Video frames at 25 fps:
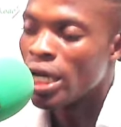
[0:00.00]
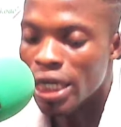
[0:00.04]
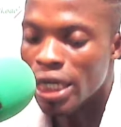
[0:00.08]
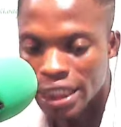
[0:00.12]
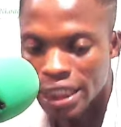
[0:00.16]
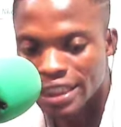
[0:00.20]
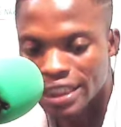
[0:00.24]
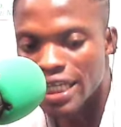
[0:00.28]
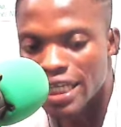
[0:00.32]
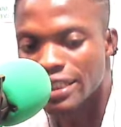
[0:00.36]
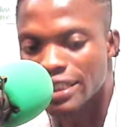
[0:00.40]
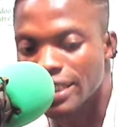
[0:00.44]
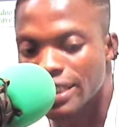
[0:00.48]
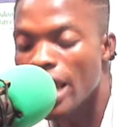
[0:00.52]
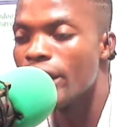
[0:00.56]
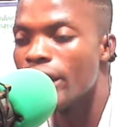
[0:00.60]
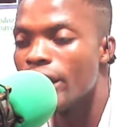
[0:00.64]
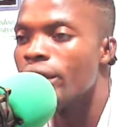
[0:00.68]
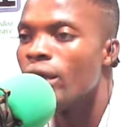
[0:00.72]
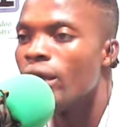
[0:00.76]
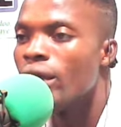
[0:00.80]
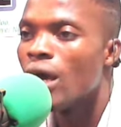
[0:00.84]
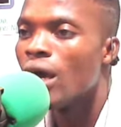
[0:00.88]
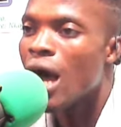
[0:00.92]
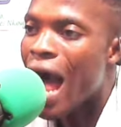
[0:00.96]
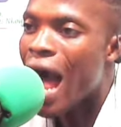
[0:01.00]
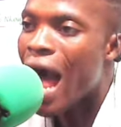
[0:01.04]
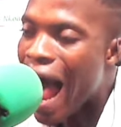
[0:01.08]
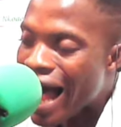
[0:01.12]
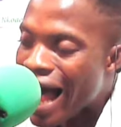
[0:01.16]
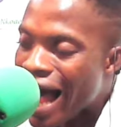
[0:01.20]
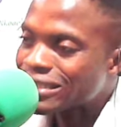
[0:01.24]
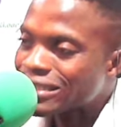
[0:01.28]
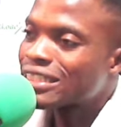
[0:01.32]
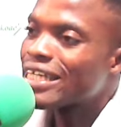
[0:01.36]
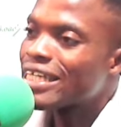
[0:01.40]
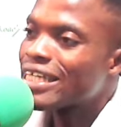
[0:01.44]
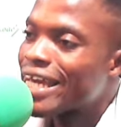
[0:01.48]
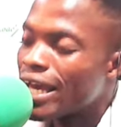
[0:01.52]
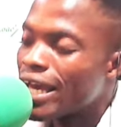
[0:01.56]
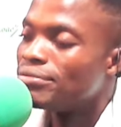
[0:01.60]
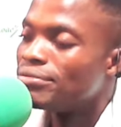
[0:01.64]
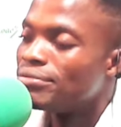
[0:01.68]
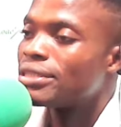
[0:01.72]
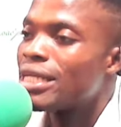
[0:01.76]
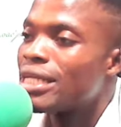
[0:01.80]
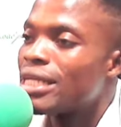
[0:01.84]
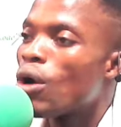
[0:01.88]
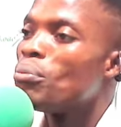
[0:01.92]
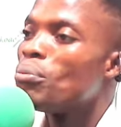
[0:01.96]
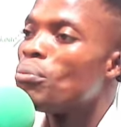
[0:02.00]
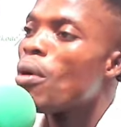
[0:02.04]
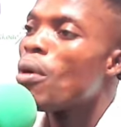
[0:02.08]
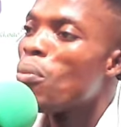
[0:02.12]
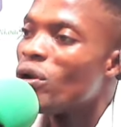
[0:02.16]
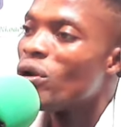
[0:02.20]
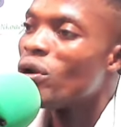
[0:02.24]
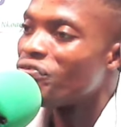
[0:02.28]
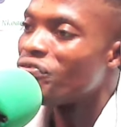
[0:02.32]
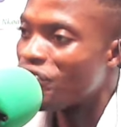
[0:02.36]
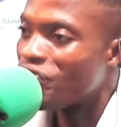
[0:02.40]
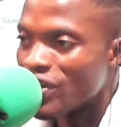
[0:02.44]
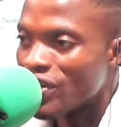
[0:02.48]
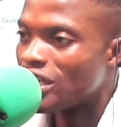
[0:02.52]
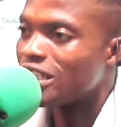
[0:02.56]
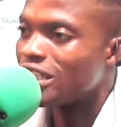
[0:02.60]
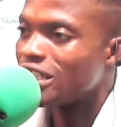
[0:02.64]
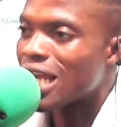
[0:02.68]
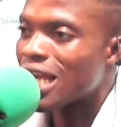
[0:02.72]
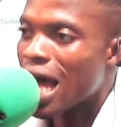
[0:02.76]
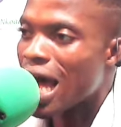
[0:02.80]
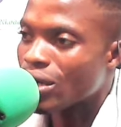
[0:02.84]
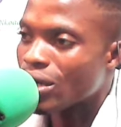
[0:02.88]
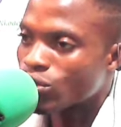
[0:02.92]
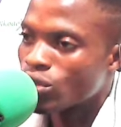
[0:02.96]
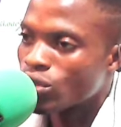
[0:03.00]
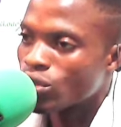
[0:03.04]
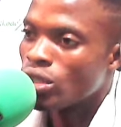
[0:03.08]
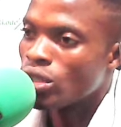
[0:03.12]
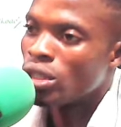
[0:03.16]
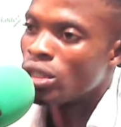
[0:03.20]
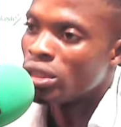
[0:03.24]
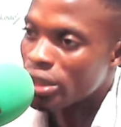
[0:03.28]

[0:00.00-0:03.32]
It is say has games down Bobo Fearing Nano,